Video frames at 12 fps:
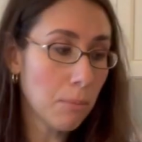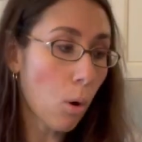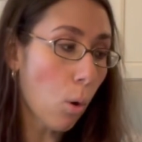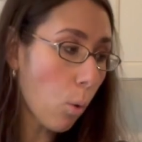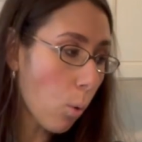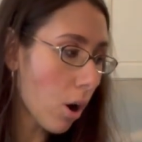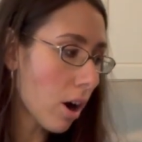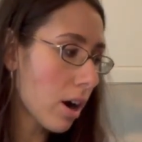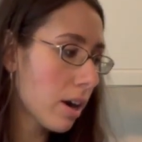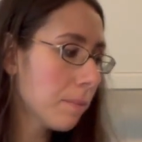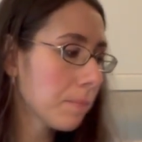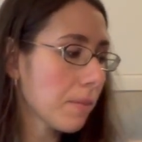
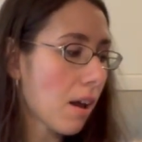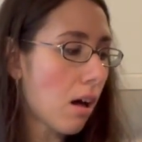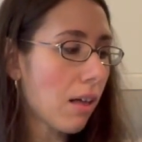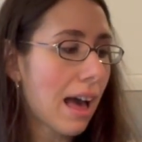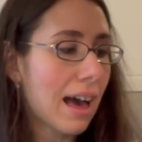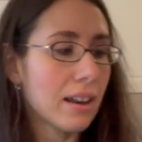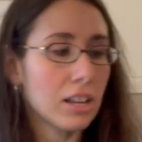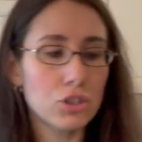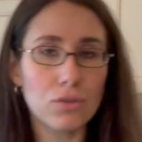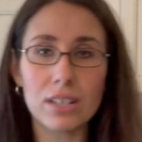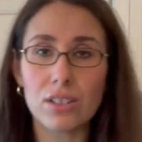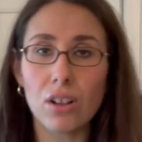or I'll add a
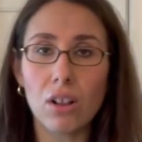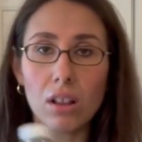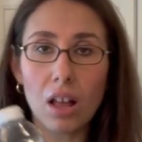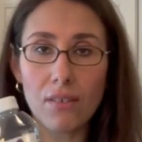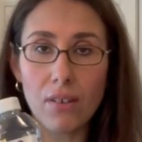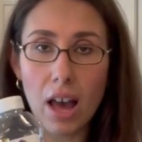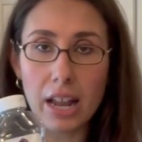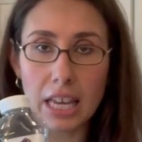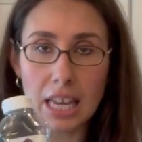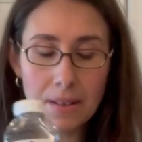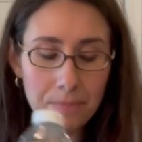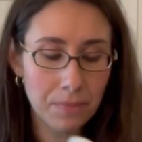drizzle of
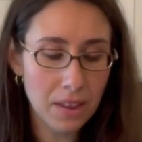honey.